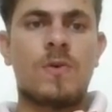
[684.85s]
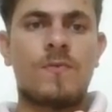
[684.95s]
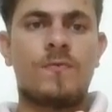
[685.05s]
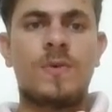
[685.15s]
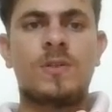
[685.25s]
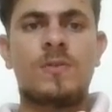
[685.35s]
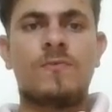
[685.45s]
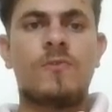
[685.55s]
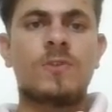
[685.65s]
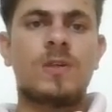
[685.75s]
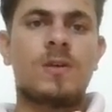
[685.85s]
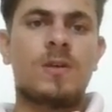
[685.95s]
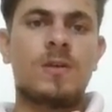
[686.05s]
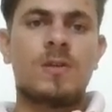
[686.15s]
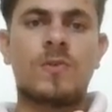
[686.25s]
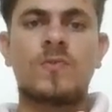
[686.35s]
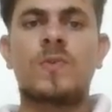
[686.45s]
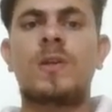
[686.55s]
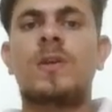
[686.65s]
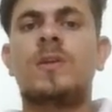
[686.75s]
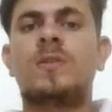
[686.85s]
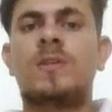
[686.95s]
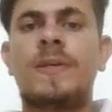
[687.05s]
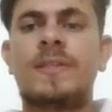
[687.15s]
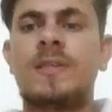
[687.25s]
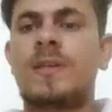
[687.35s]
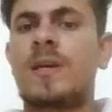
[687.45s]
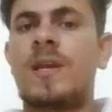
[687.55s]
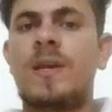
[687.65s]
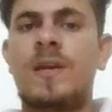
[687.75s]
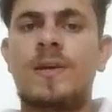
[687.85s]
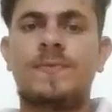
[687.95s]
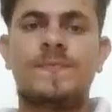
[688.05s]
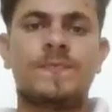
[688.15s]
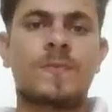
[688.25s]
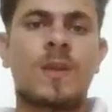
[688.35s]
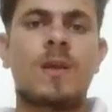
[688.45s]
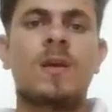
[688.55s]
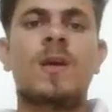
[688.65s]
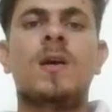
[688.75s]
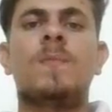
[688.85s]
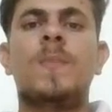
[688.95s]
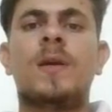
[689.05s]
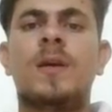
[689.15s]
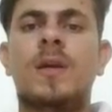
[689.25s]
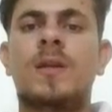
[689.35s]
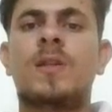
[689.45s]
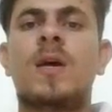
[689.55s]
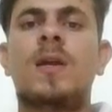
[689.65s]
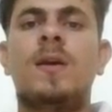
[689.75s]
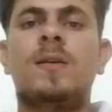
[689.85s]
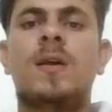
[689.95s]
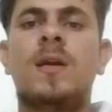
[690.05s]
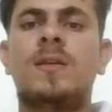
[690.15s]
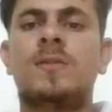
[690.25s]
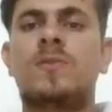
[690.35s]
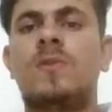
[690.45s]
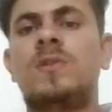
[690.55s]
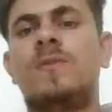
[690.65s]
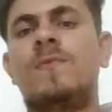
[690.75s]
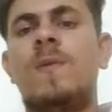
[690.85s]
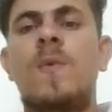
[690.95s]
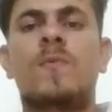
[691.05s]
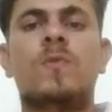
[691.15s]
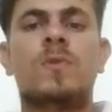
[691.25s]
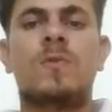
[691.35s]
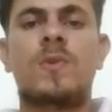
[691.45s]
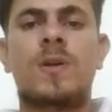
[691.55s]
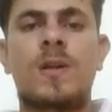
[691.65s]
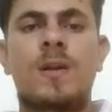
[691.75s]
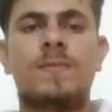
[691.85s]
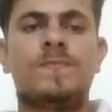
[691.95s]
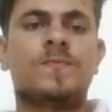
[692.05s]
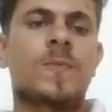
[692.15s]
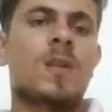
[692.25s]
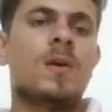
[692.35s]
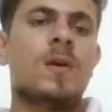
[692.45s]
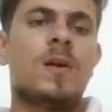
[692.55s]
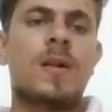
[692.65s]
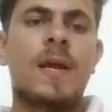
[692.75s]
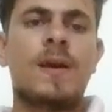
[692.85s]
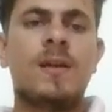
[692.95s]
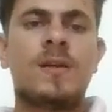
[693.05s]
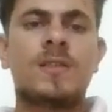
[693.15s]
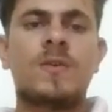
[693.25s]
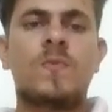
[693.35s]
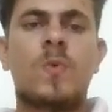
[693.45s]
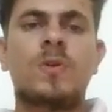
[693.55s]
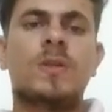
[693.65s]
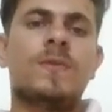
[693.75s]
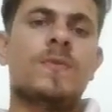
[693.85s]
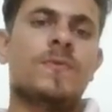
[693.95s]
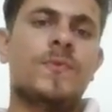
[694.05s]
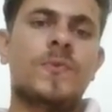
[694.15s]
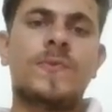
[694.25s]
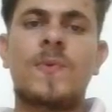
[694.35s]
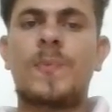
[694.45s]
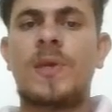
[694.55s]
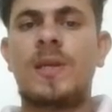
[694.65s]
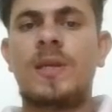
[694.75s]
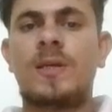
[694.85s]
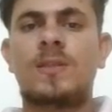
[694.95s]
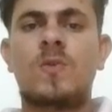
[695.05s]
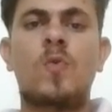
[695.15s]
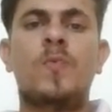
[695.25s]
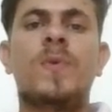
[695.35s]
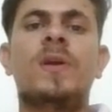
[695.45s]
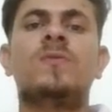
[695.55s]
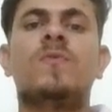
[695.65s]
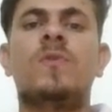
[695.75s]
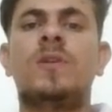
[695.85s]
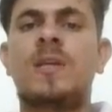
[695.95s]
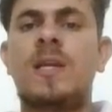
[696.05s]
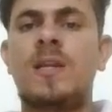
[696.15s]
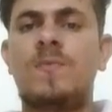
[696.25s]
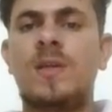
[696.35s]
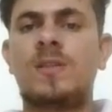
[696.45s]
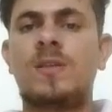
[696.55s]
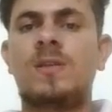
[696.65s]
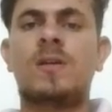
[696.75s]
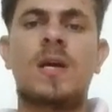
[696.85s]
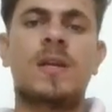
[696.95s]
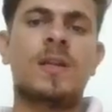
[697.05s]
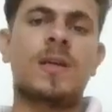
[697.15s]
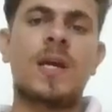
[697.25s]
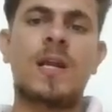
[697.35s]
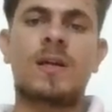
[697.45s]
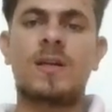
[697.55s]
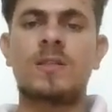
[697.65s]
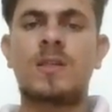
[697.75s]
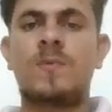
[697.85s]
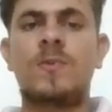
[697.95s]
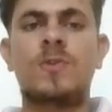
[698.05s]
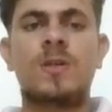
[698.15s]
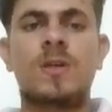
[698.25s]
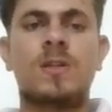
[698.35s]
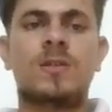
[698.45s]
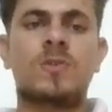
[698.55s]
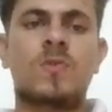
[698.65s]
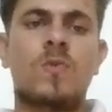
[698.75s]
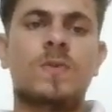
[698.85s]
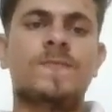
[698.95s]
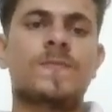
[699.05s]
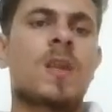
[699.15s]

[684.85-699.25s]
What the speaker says: of which was earned in the United States and Canada, making it the 8th highest grossing film of 2010. Tangled received positive reviews from critics, who praised for its animation, writing, characters, and musical score.